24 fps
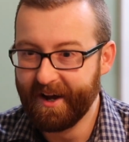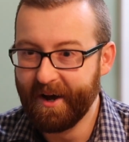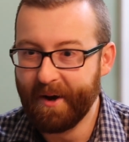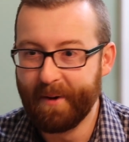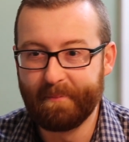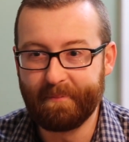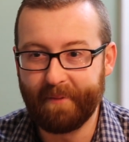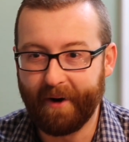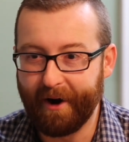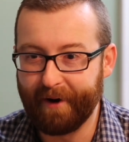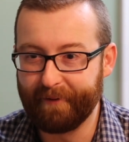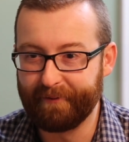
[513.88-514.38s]

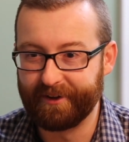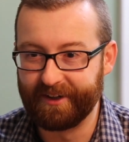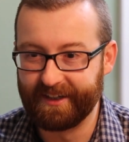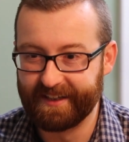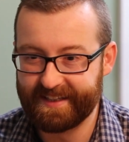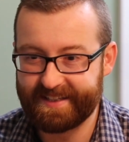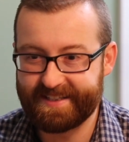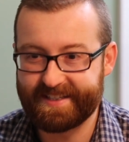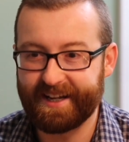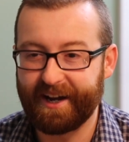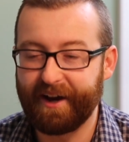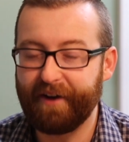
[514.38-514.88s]
Marvel
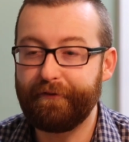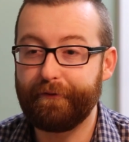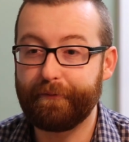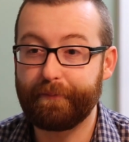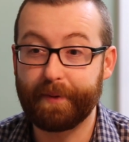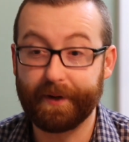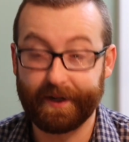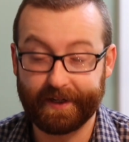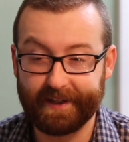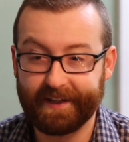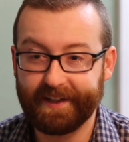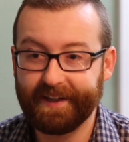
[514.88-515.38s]
and stuff.
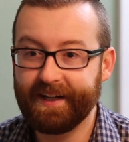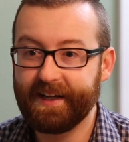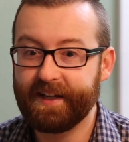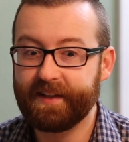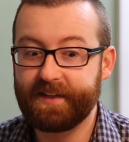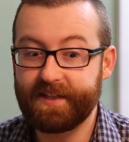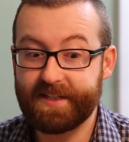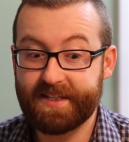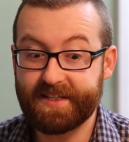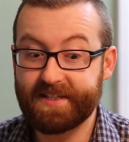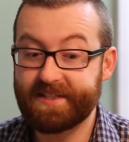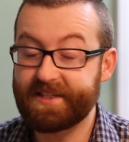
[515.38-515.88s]
But
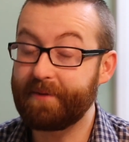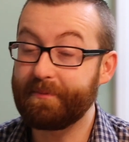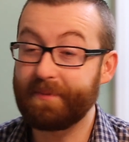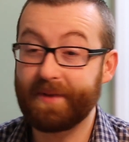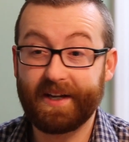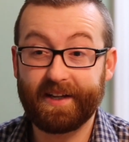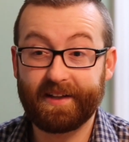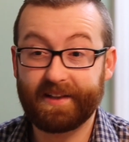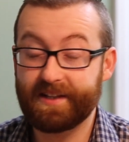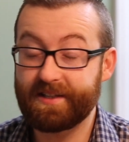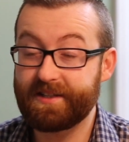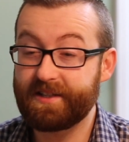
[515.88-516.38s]
this
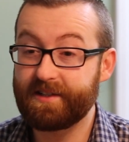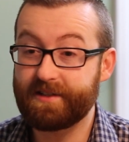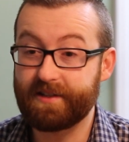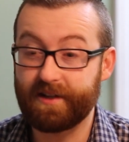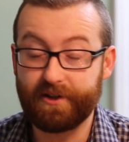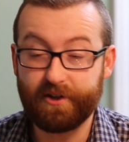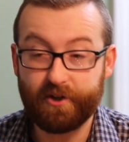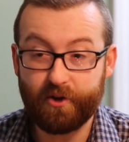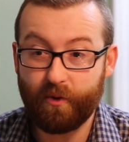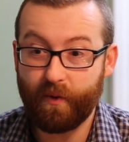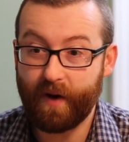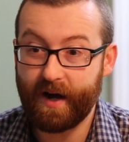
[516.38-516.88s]
is a
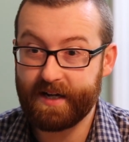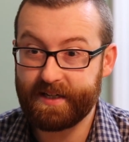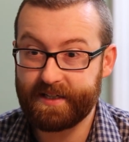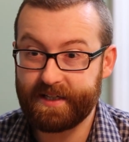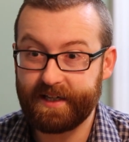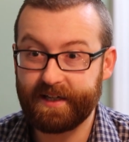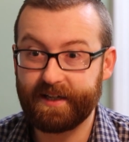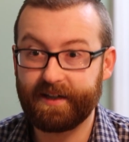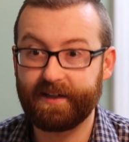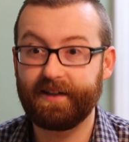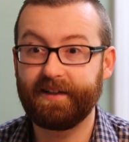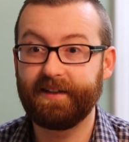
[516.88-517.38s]
new
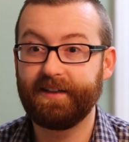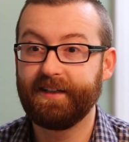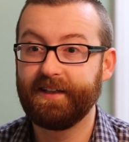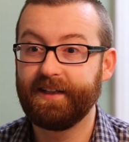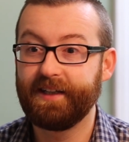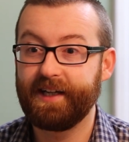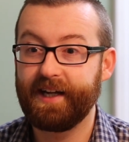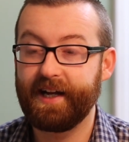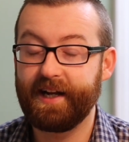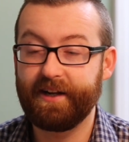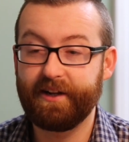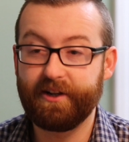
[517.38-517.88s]
idea
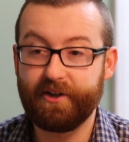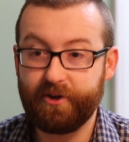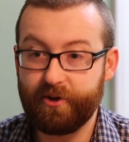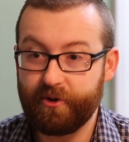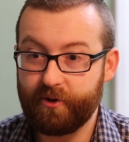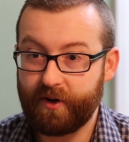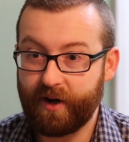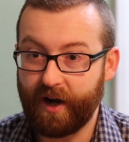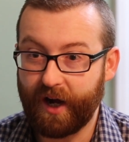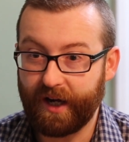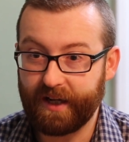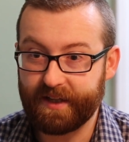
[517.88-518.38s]
and a new
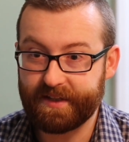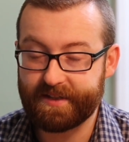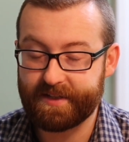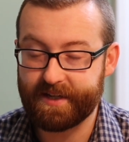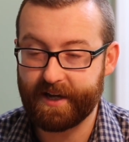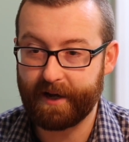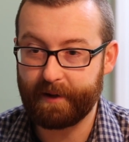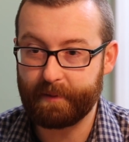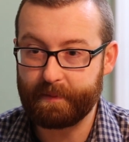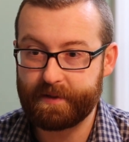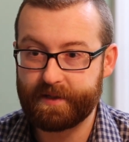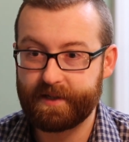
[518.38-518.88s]

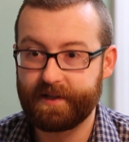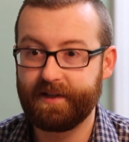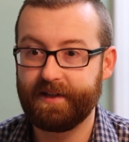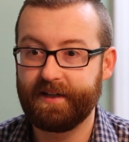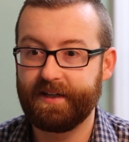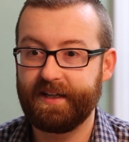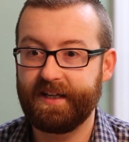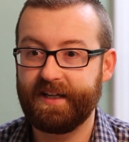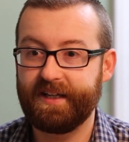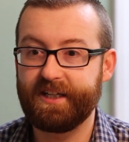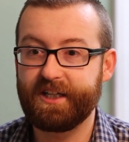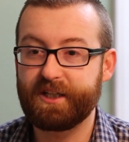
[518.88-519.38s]
concept,
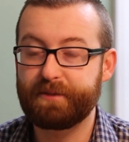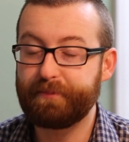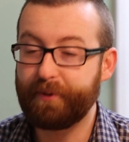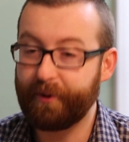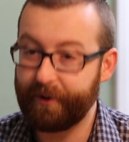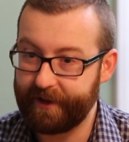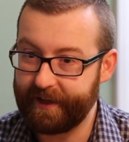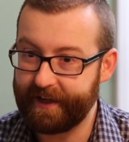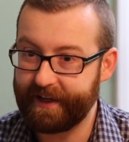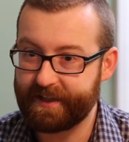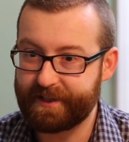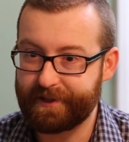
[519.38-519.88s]
and he's
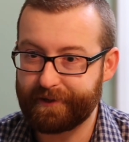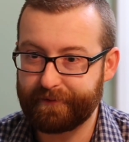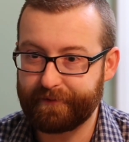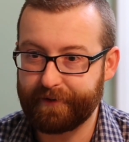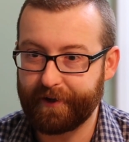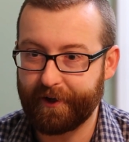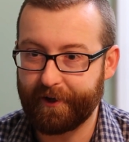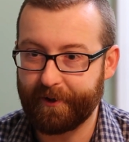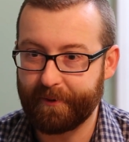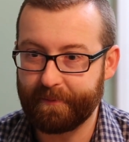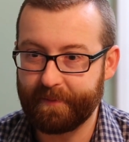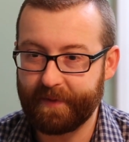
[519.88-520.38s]
putting it to
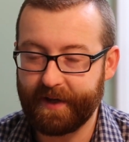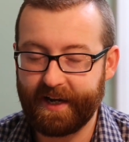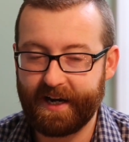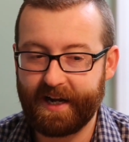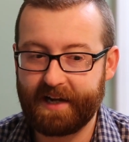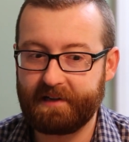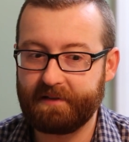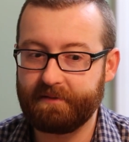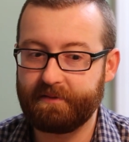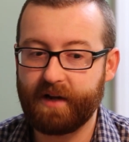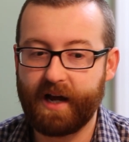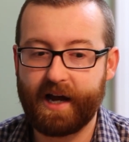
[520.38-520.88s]
film.
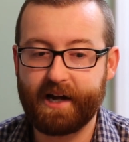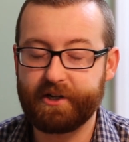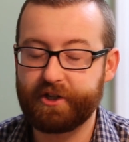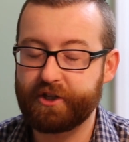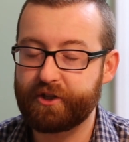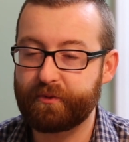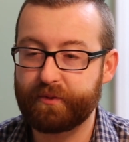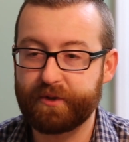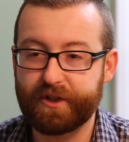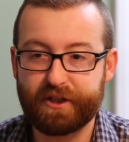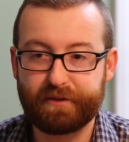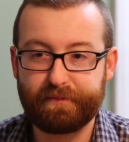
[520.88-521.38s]
And I
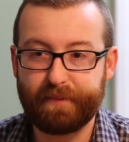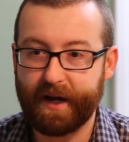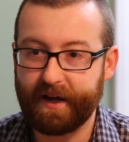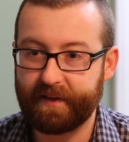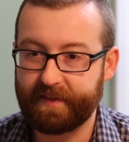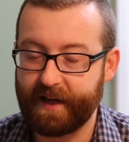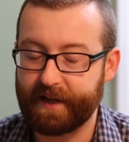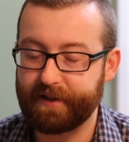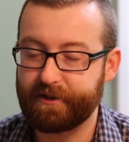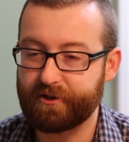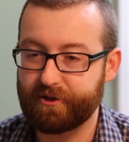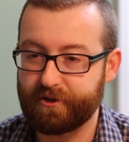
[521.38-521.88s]
just respect
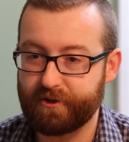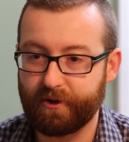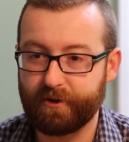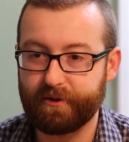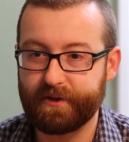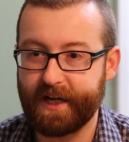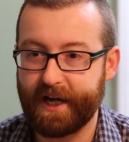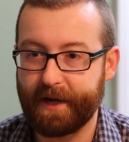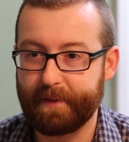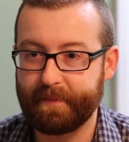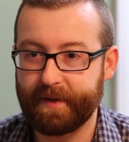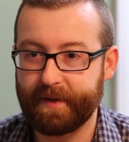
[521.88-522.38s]
that so damn